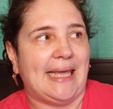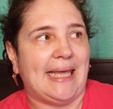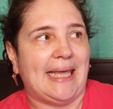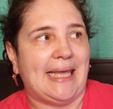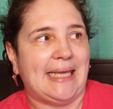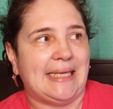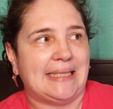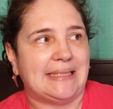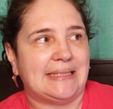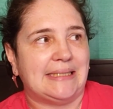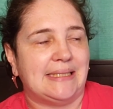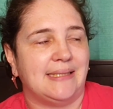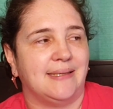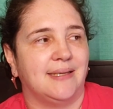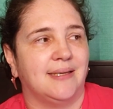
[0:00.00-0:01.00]

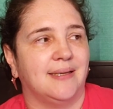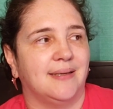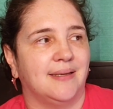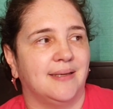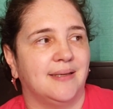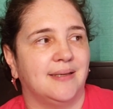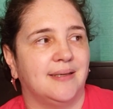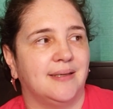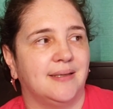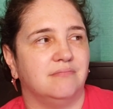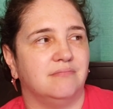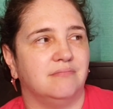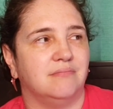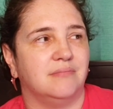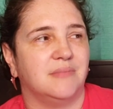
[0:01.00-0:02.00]
and
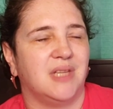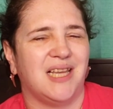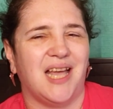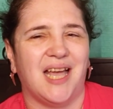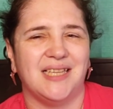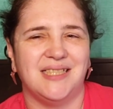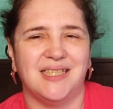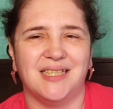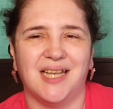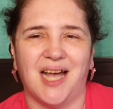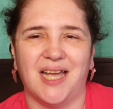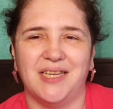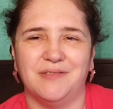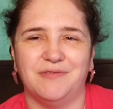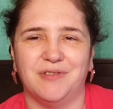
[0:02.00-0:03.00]
I did
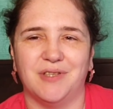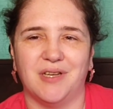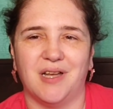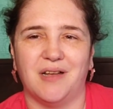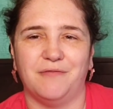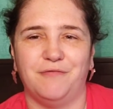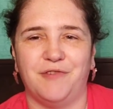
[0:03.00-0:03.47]
kind of a